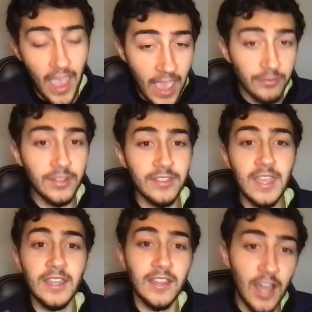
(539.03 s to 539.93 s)

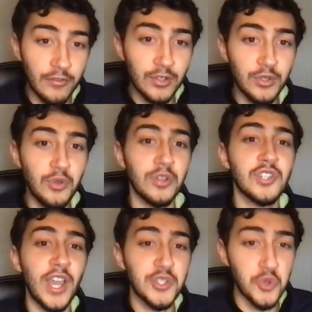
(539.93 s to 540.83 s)
Everything covering the New York
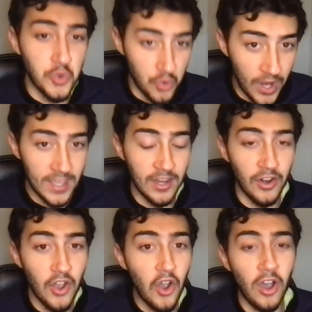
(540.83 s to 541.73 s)
Giants right
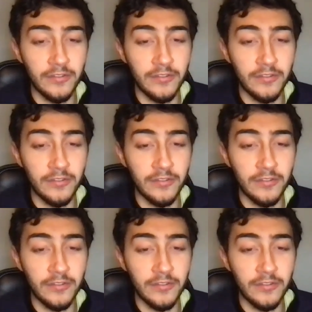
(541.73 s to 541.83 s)
here on